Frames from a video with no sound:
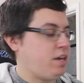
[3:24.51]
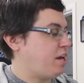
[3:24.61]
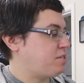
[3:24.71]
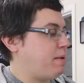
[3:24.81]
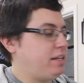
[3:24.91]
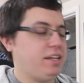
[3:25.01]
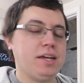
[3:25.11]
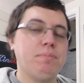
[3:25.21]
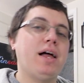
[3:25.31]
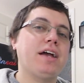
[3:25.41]
Yeah, it's mainly
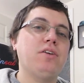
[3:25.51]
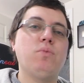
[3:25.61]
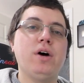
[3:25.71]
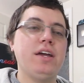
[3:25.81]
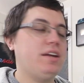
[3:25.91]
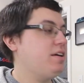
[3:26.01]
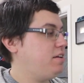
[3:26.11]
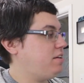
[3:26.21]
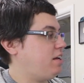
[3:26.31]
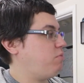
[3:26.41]
like black and white
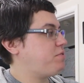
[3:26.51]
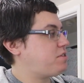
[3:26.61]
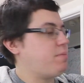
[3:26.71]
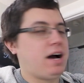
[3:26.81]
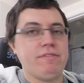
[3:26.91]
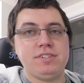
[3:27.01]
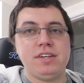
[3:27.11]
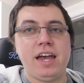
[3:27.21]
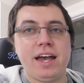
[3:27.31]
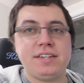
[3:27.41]
with some
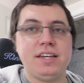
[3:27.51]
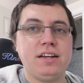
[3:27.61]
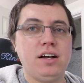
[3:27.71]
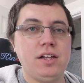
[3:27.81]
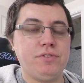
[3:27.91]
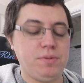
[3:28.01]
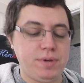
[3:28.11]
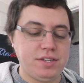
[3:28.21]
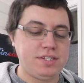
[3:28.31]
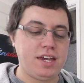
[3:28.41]
obviously accent color from the
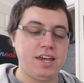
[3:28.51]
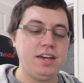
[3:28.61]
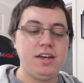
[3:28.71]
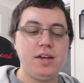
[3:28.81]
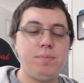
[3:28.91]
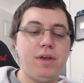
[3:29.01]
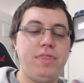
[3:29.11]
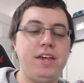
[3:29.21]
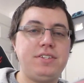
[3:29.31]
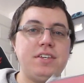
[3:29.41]
PC. But
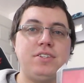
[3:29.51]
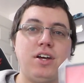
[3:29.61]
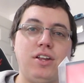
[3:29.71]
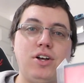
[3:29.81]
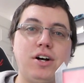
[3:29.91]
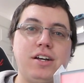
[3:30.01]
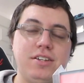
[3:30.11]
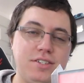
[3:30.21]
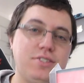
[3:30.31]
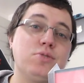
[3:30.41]
this is gonna look
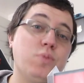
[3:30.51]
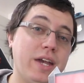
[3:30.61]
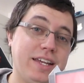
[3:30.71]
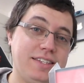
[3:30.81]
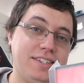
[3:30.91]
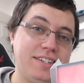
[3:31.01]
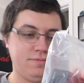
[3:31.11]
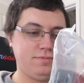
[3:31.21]
sweet.